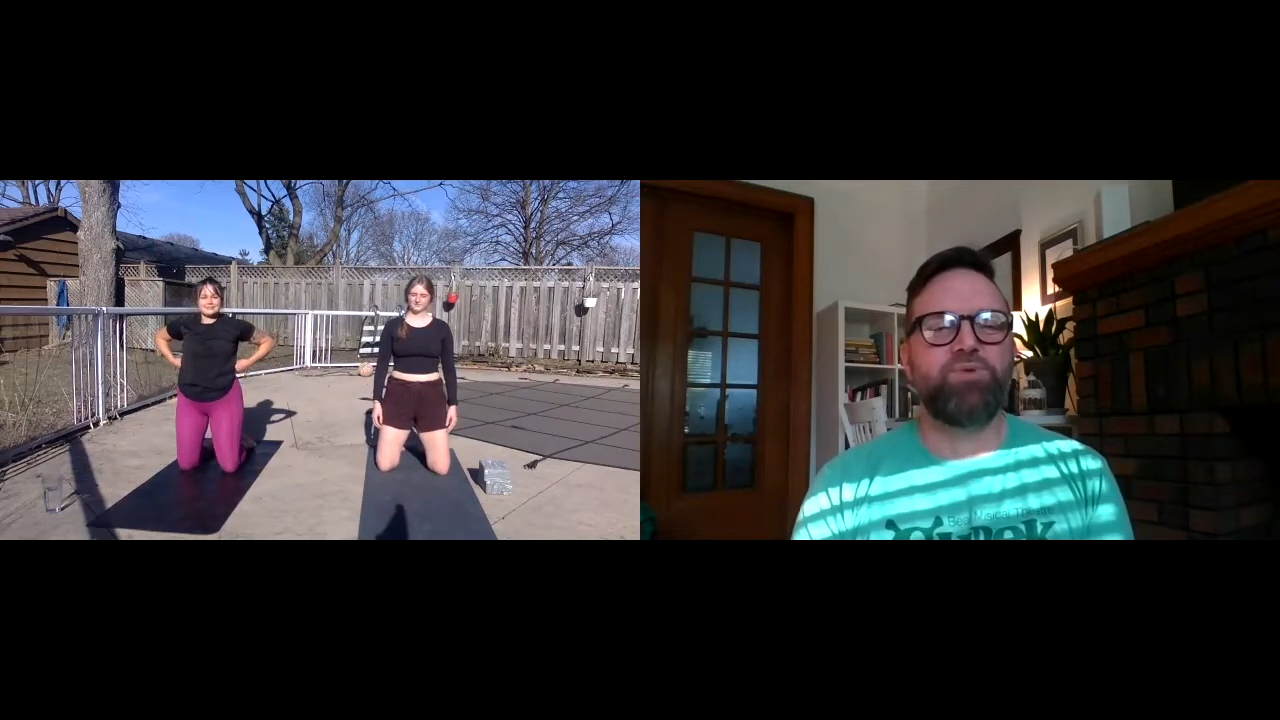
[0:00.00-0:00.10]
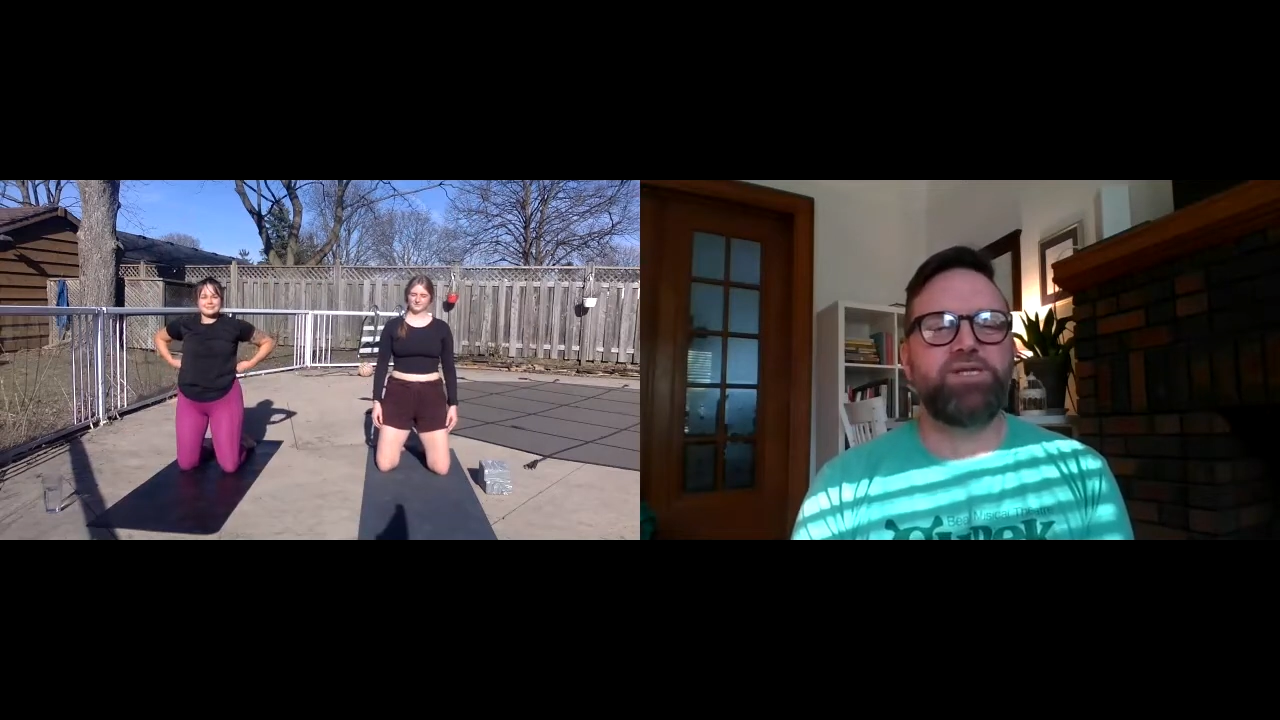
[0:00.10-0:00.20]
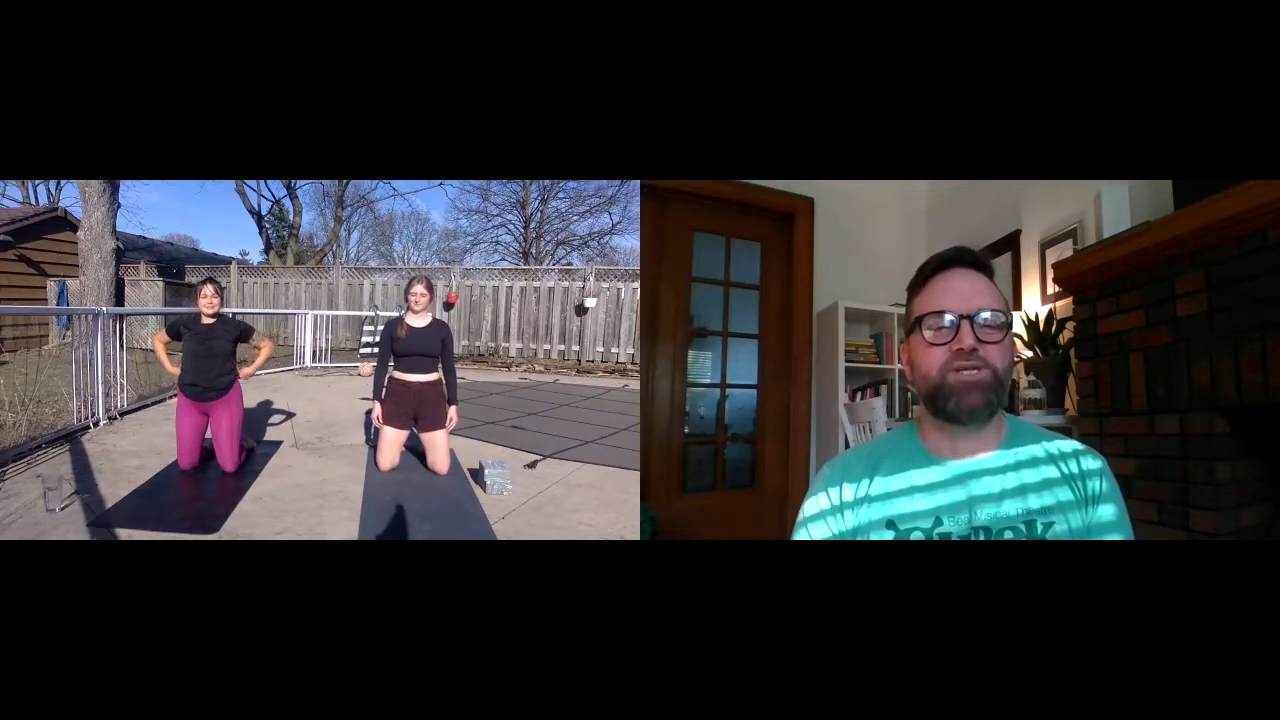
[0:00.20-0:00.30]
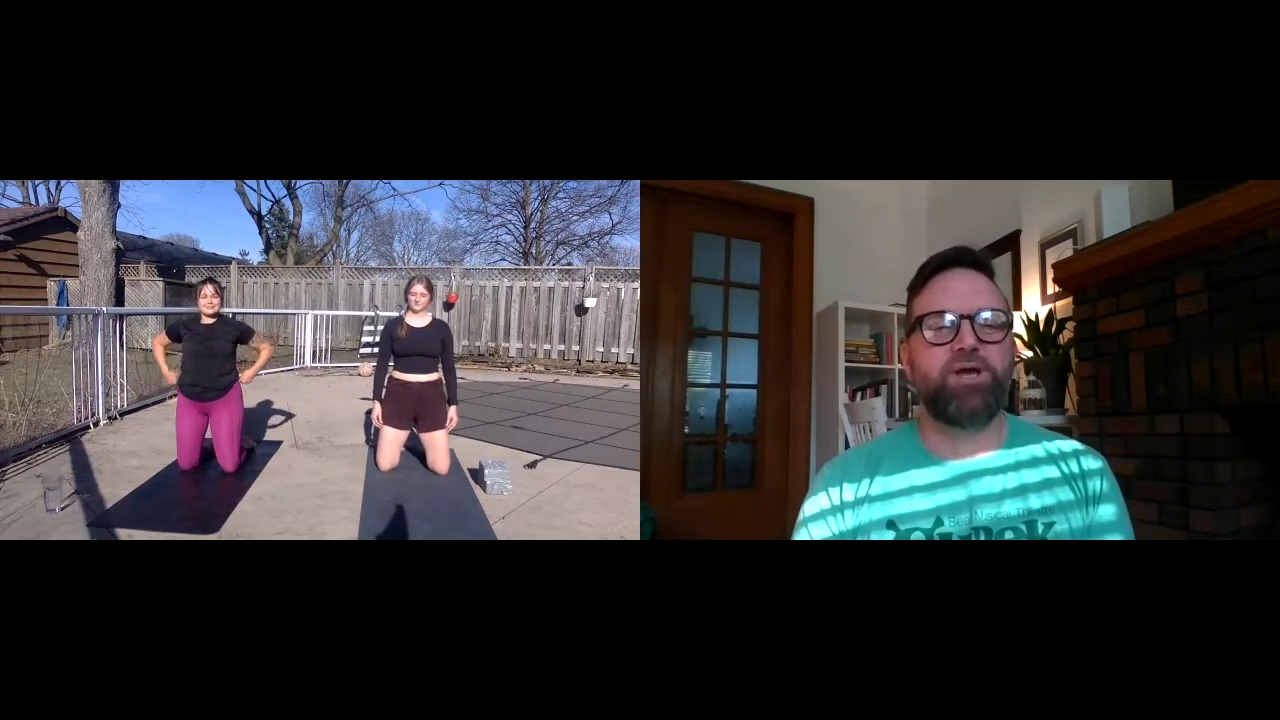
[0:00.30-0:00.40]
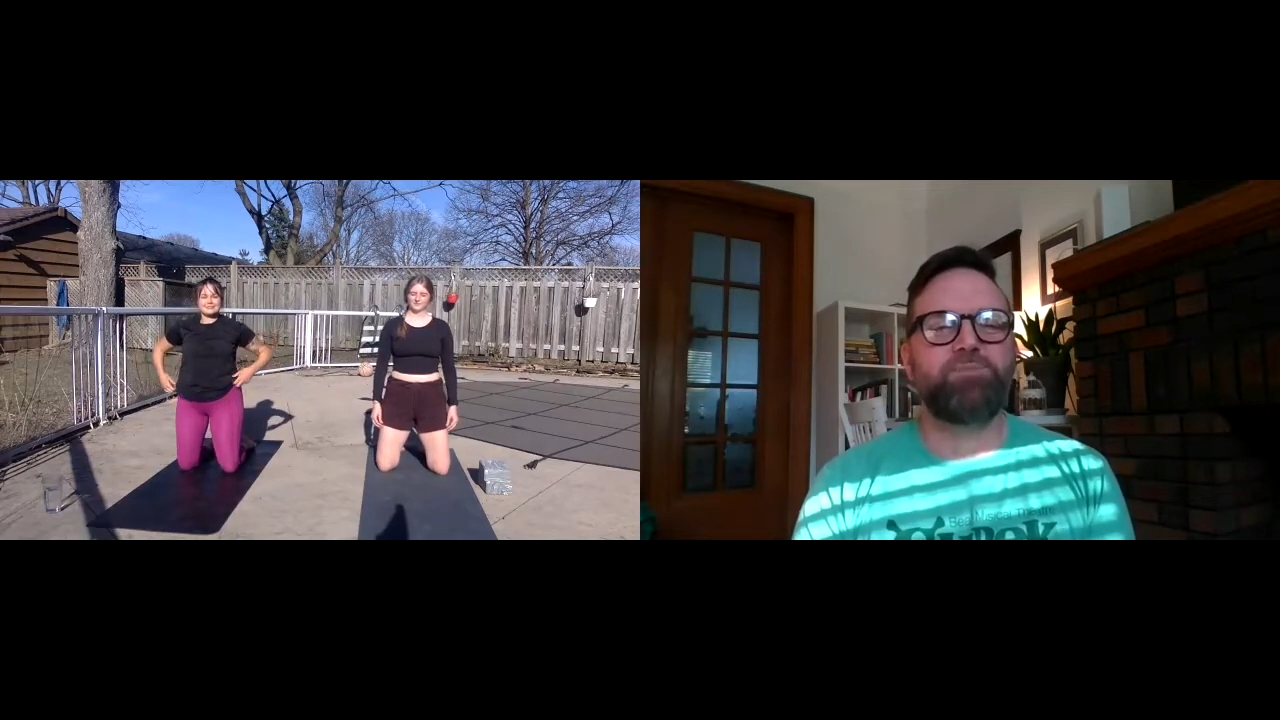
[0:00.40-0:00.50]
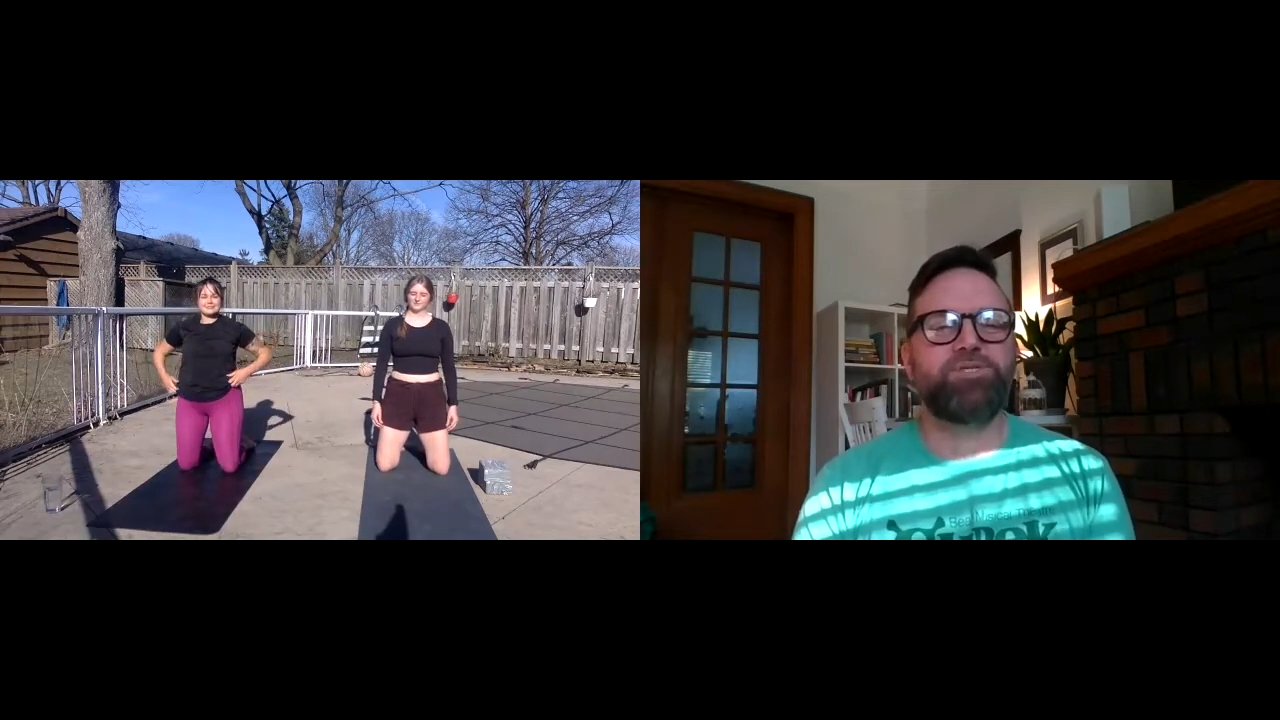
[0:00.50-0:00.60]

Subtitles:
reach up,